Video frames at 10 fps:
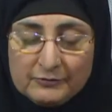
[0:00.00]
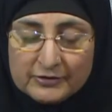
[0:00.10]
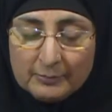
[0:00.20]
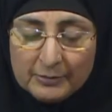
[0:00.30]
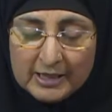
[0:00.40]
If
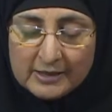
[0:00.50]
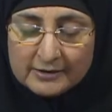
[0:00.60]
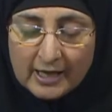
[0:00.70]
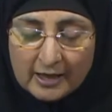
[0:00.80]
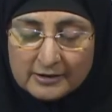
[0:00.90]
somebody
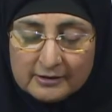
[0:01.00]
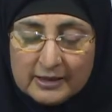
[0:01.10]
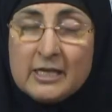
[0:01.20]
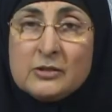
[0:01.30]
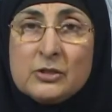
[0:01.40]
says,
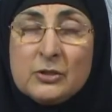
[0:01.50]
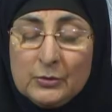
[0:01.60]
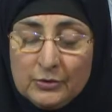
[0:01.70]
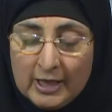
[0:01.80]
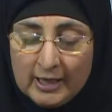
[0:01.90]
greets
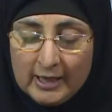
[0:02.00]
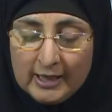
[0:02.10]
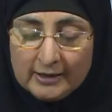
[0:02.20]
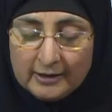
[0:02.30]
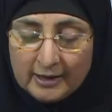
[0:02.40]
you
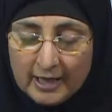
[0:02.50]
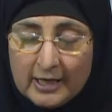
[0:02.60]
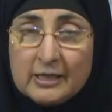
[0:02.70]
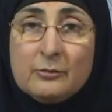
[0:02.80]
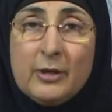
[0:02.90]
in a
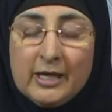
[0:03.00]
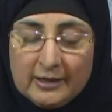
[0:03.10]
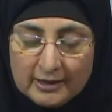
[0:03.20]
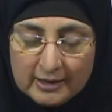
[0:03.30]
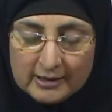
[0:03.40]
kind way,
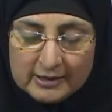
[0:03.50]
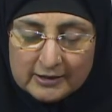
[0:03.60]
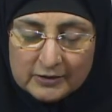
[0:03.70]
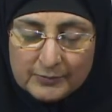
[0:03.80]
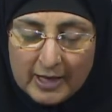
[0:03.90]
in a
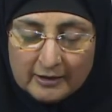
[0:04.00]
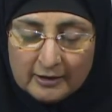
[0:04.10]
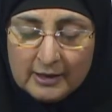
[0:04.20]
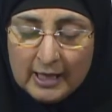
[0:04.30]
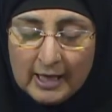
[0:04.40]
courteous manner,